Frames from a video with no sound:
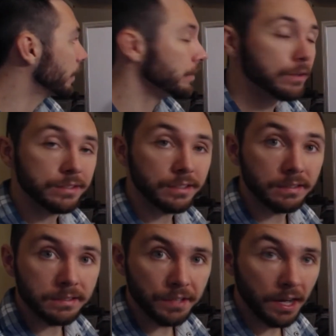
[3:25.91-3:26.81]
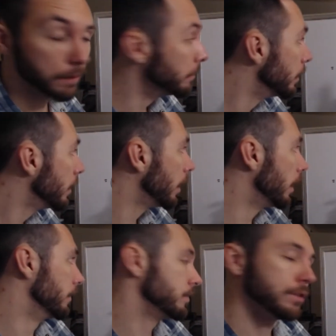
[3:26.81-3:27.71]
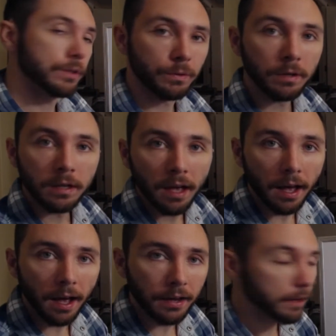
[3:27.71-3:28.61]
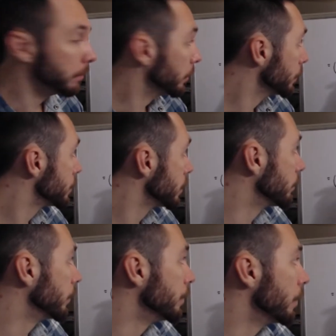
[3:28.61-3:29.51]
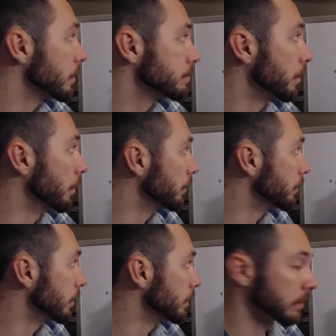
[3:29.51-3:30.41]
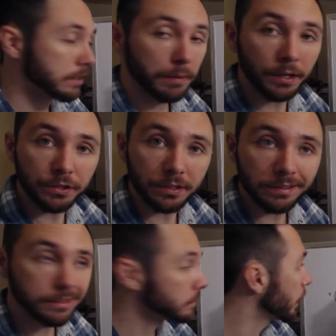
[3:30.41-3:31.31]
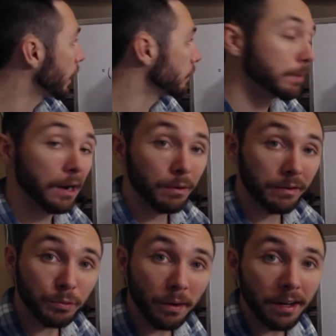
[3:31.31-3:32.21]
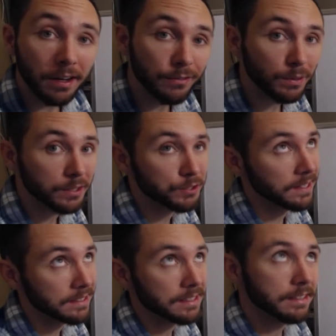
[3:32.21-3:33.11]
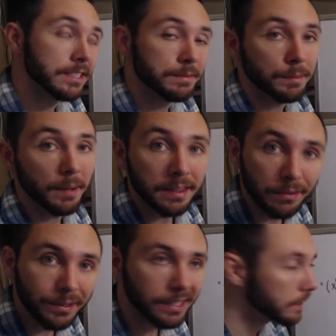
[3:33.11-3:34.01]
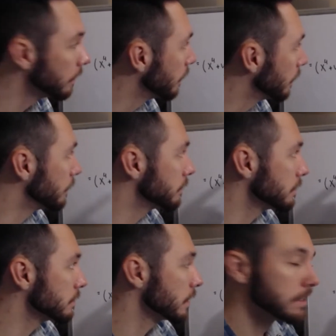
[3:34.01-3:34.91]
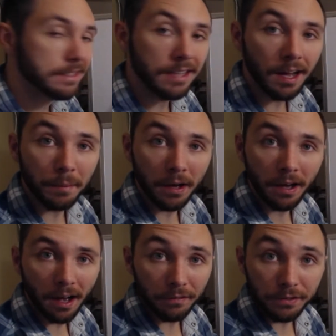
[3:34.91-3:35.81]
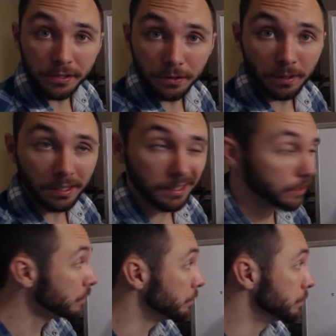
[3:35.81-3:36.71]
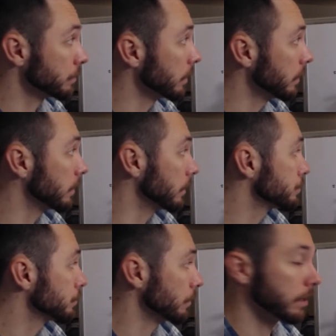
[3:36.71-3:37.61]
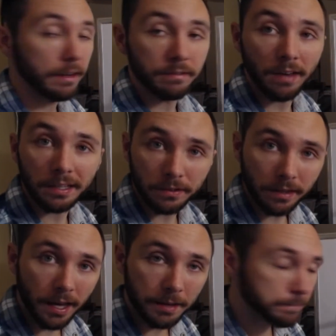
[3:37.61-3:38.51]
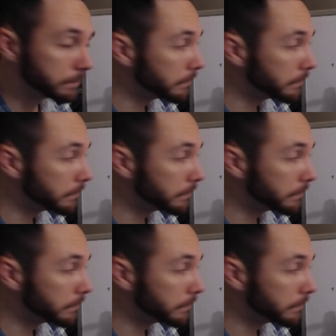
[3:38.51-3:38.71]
I notice the sum of two uh, numbers. And if we notice both of these expressions have a power of 12, which is divisible by 3, this is sum of two cubes right here. So I went ahead and factored that.